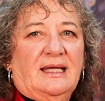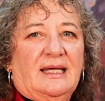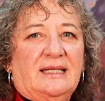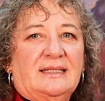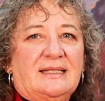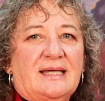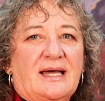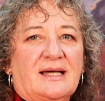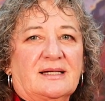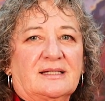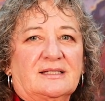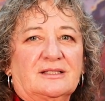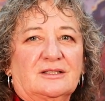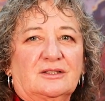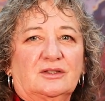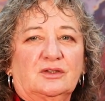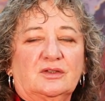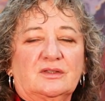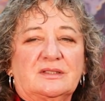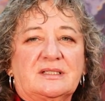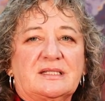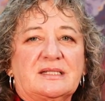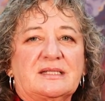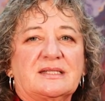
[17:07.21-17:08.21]
And that
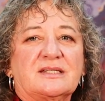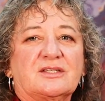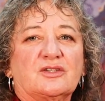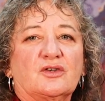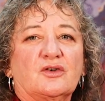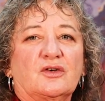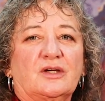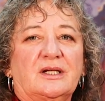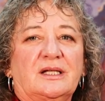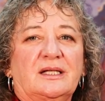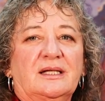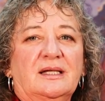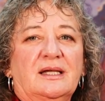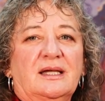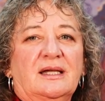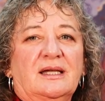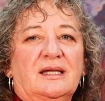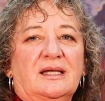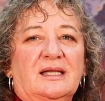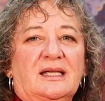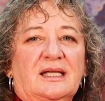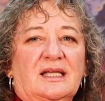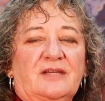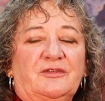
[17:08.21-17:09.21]
concludes the story.
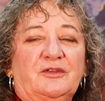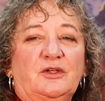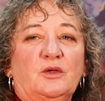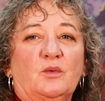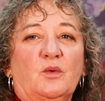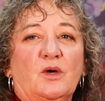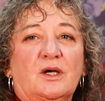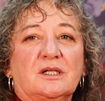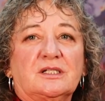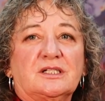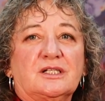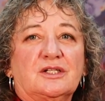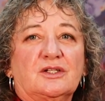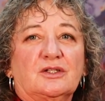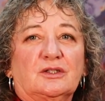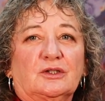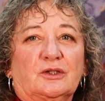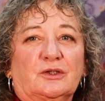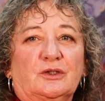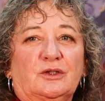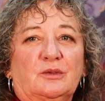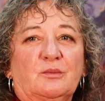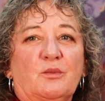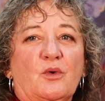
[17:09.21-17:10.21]
If you want to
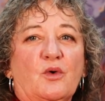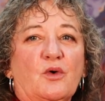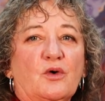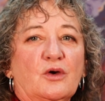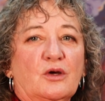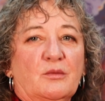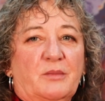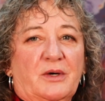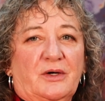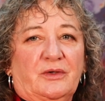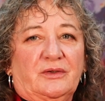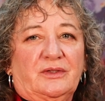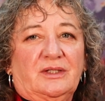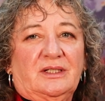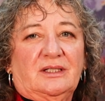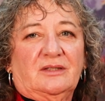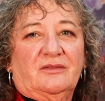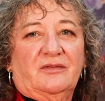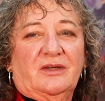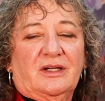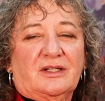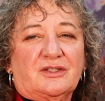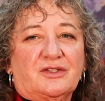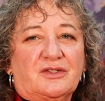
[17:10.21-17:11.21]
learn more about the
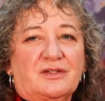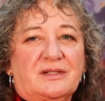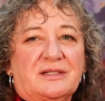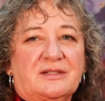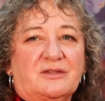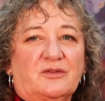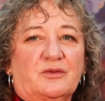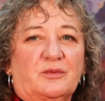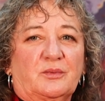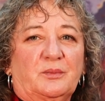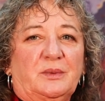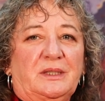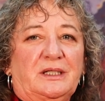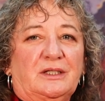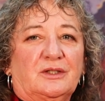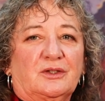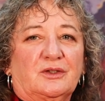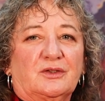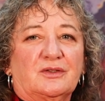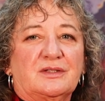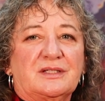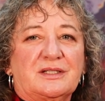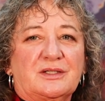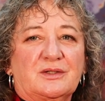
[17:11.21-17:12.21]
adventures of
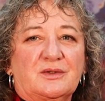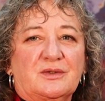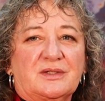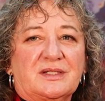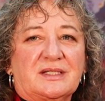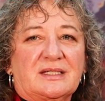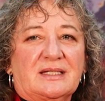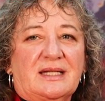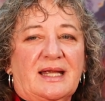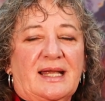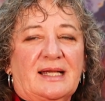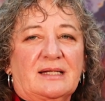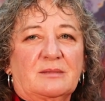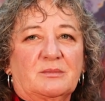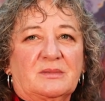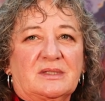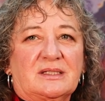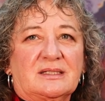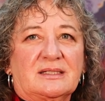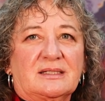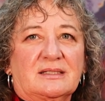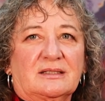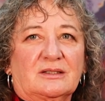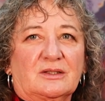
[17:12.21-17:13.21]
Peter, Susan,
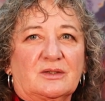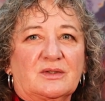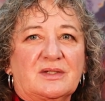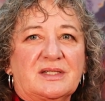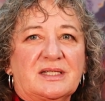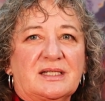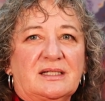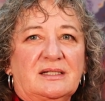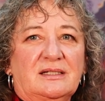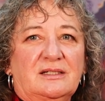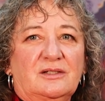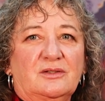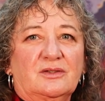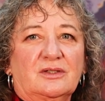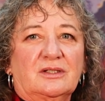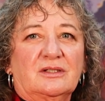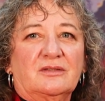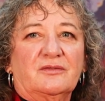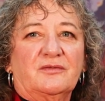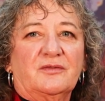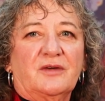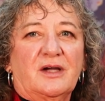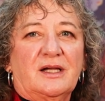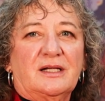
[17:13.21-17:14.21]
Edmund, and Lucy, you
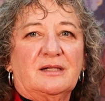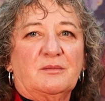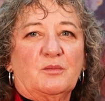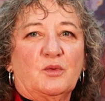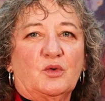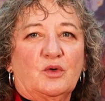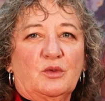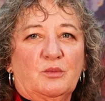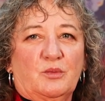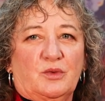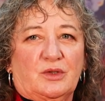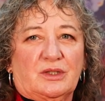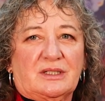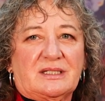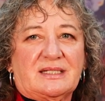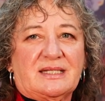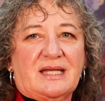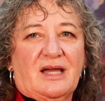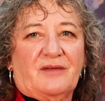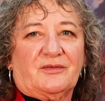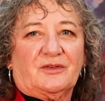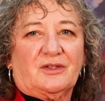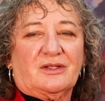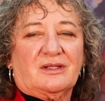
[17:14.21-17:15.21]
can find more books
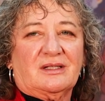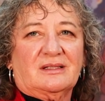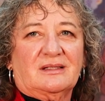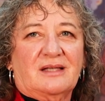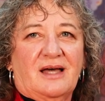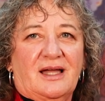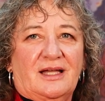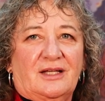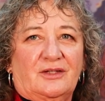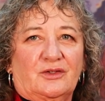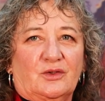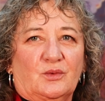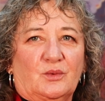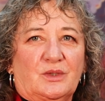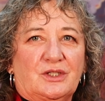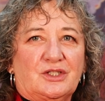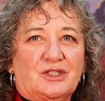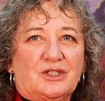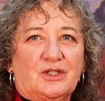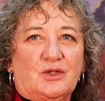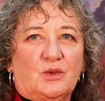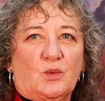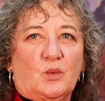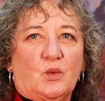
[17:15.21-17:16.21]
after The Lion, the
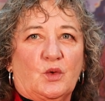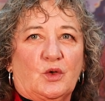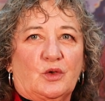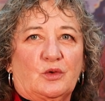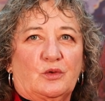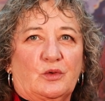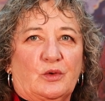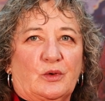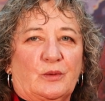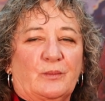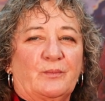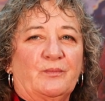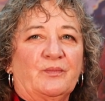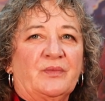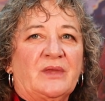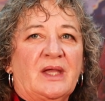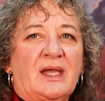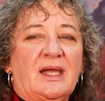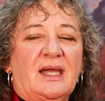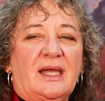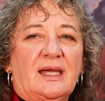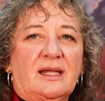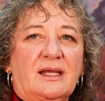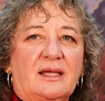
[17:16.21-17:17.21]
Witch, and the Wardrobe.
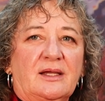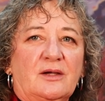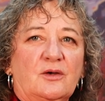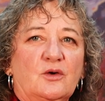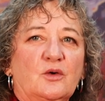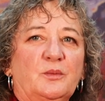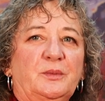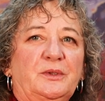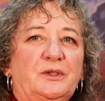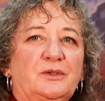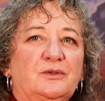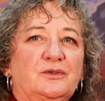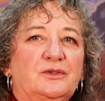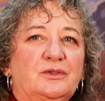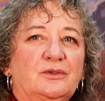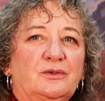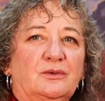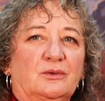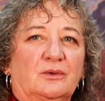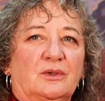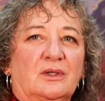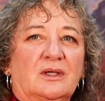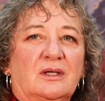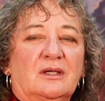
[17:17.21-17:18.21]
And I hope you
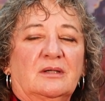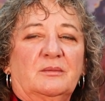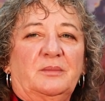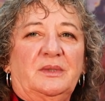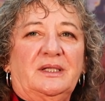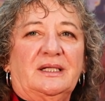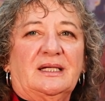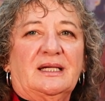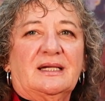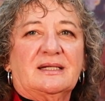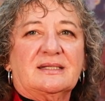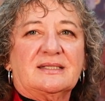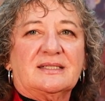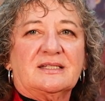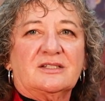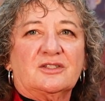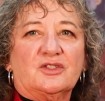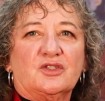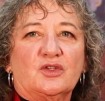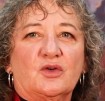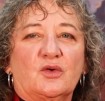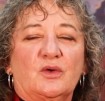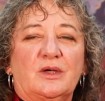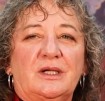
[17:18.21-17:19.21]
do, because
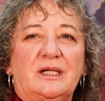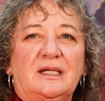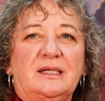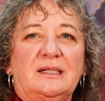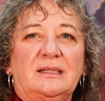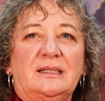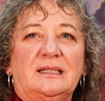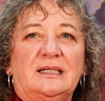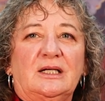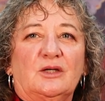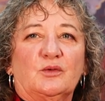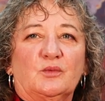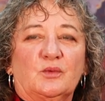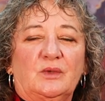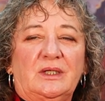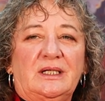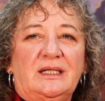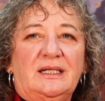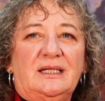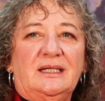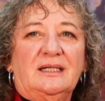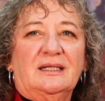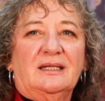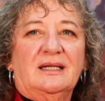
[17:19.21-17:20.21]
enjoying
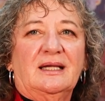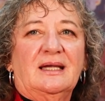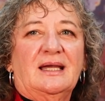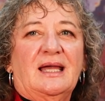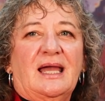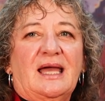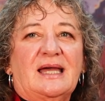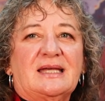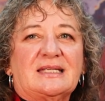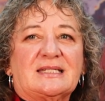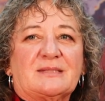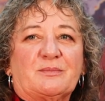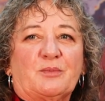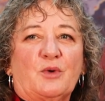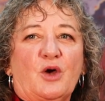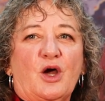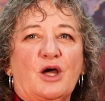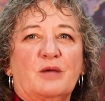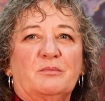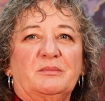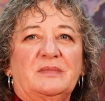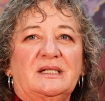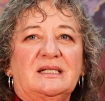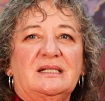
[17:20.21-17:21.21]
reading has
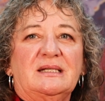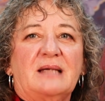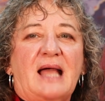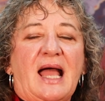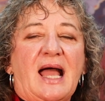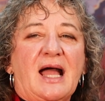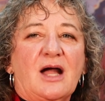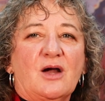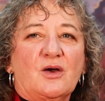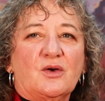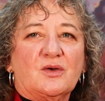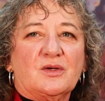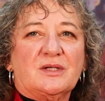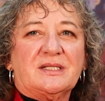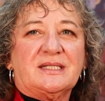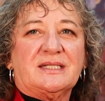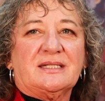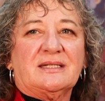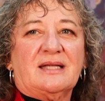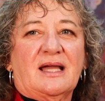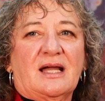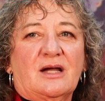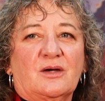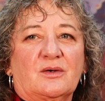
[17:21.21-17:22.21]
brought me hours
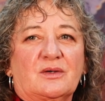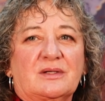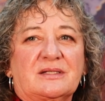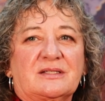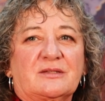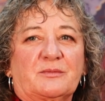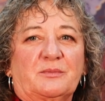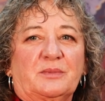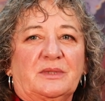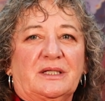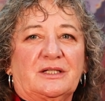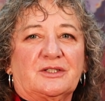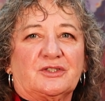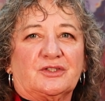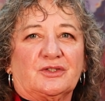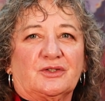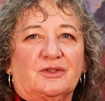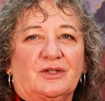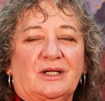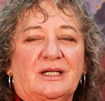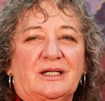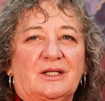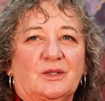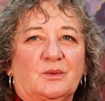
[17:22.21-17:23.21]
and hours of
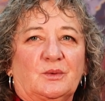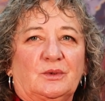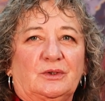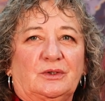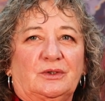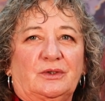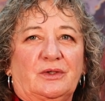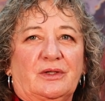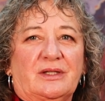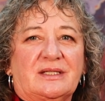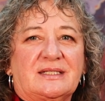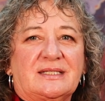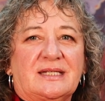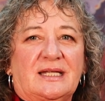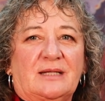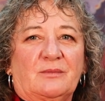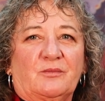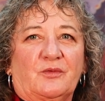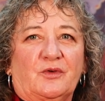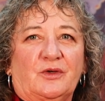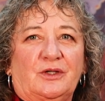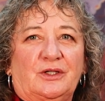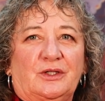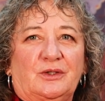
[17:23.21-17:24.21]
pleasure, and it will do the
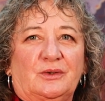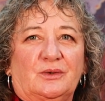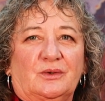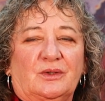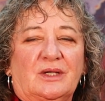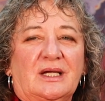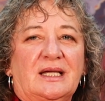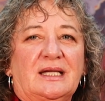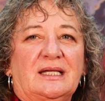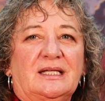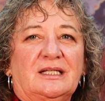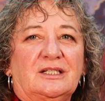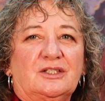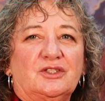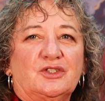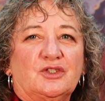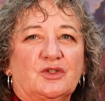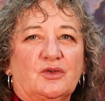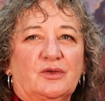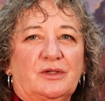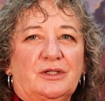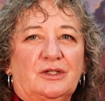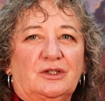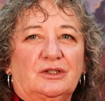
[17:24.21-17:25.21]
same for you.
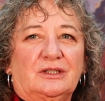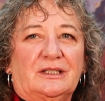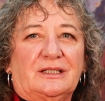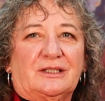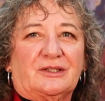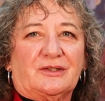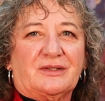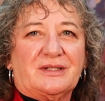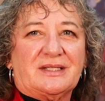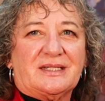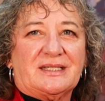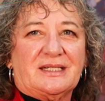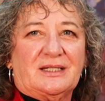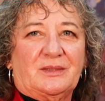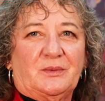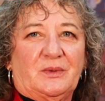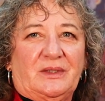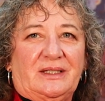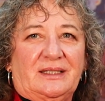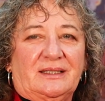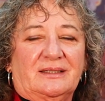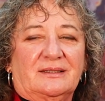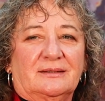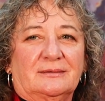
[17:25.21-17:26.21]
Enjoy your literacy
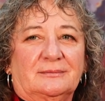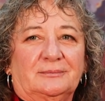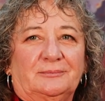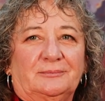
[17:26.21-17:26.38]
week.